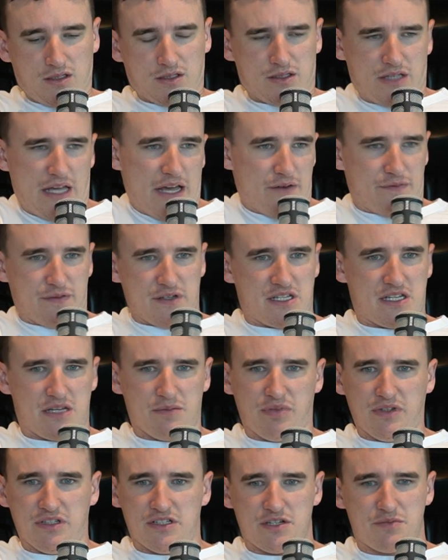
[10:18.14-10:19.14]
yeah, if you
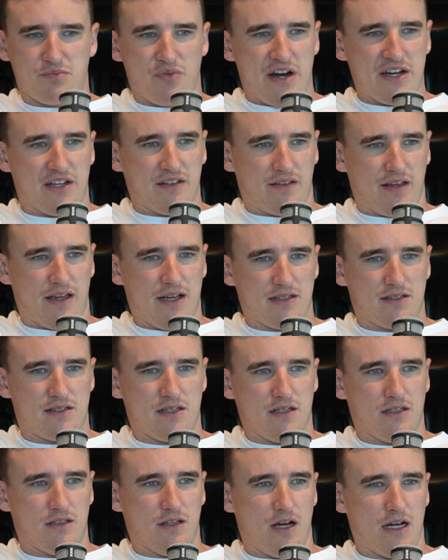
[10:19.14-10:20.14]
simply just break it down
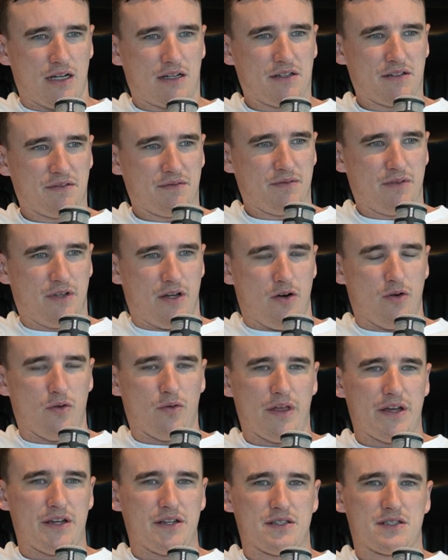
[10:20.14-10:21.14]
to like, you know, all
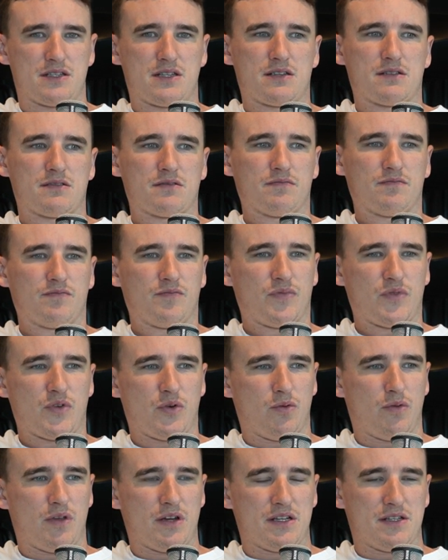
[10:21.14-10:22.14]
these
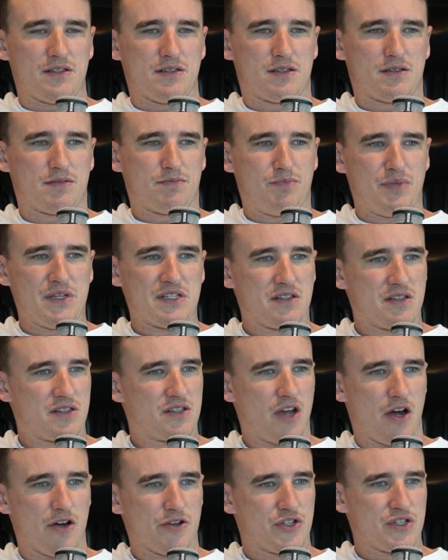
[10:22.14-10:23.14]
business
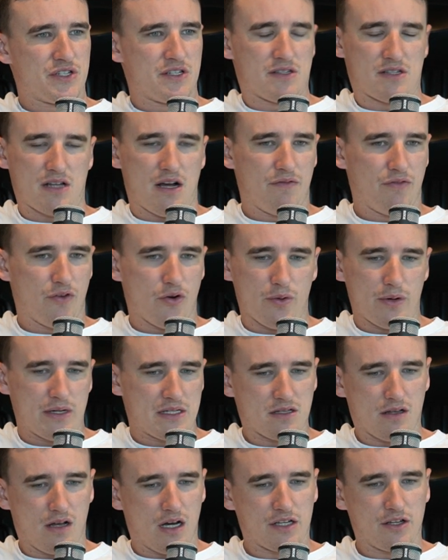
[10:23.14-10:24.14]
coaches and stuff, they're always
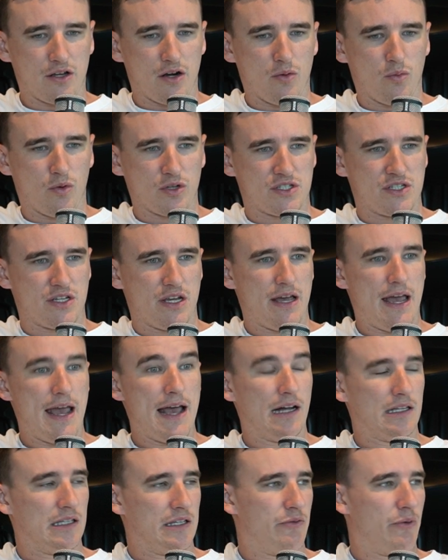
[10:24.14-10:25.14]
like, you know, what's your
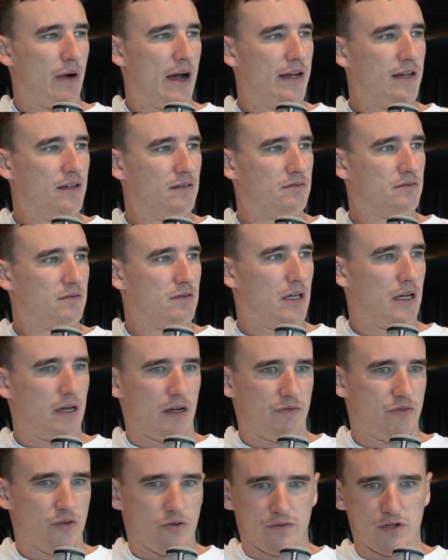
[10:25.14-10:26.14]
hourly rate? And
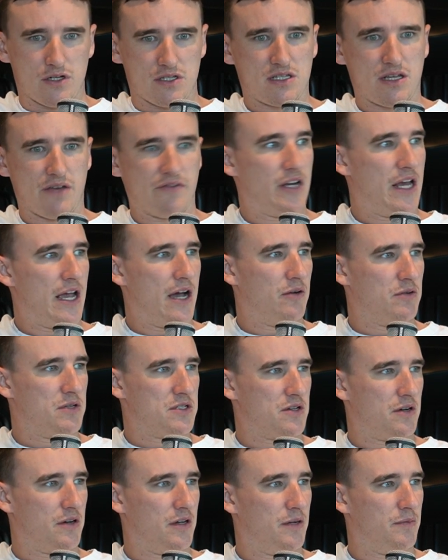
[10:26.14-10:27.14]
if you've got 7 hours
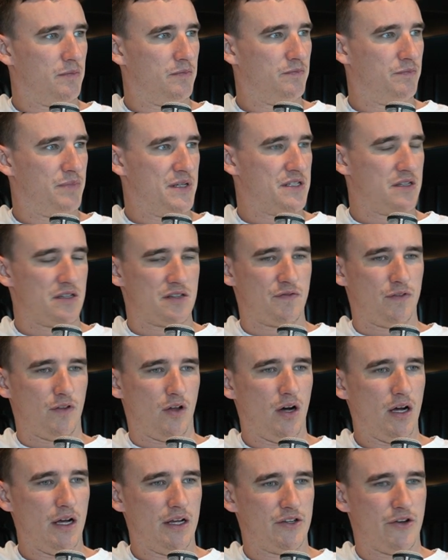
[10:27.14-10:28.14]
on a business
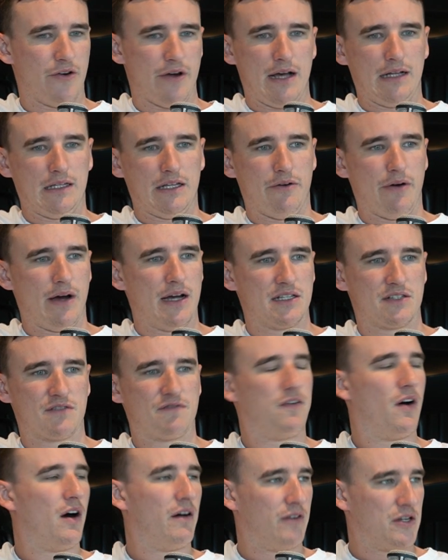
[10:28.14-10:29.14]
flight and your hourly rate's
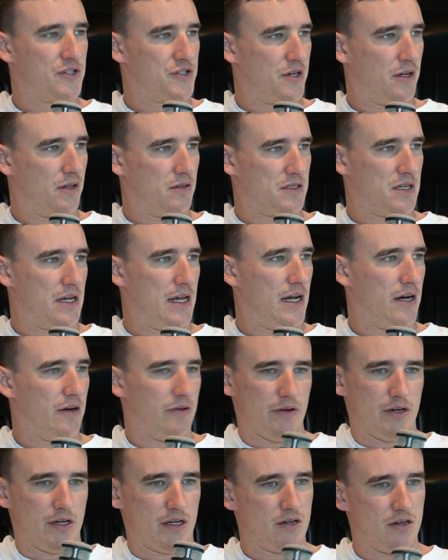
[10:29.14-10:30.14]
$500 an hour
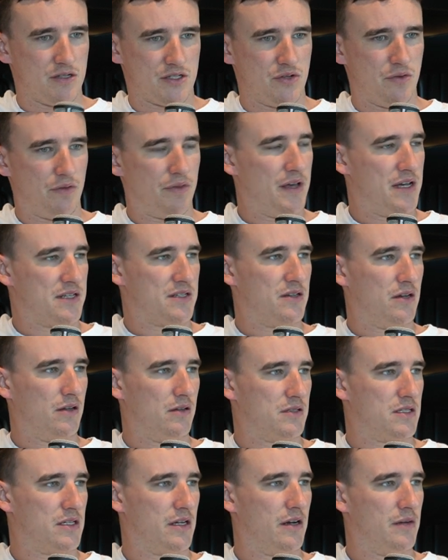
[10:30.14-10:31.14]
and it costs you
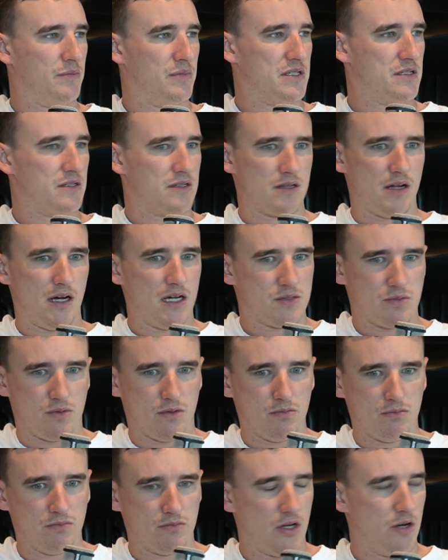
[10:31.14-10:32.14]
$1,000 to go to business class, well,
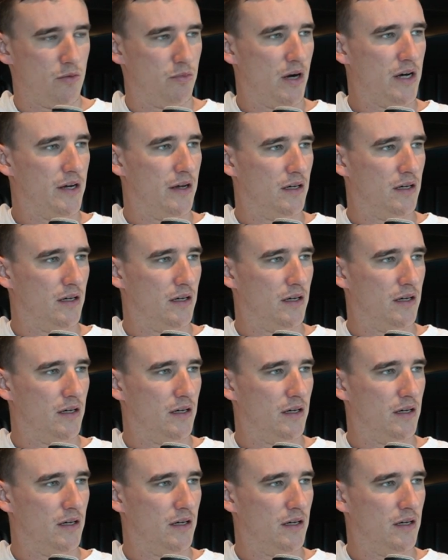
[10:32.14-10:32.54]
no brainer.